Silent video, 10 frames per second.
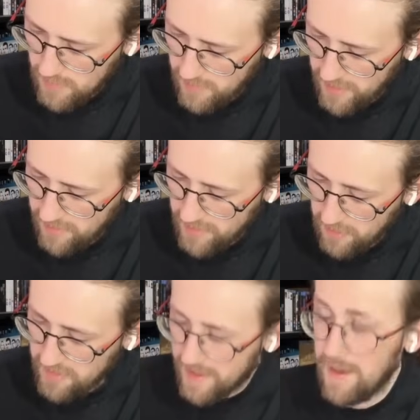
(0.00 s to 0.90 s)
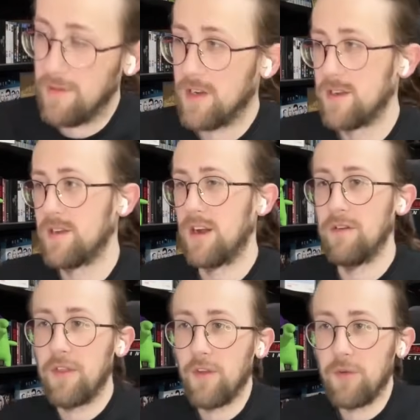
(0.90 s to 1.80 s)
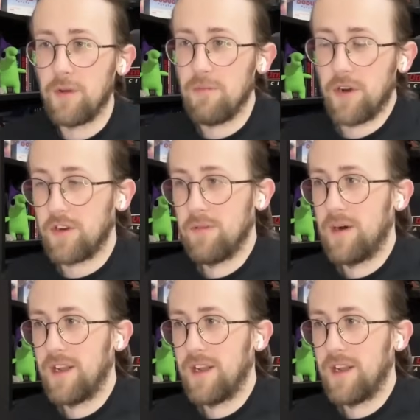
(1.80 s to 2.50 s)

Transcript: Are they still together? I really thought they would have broken up by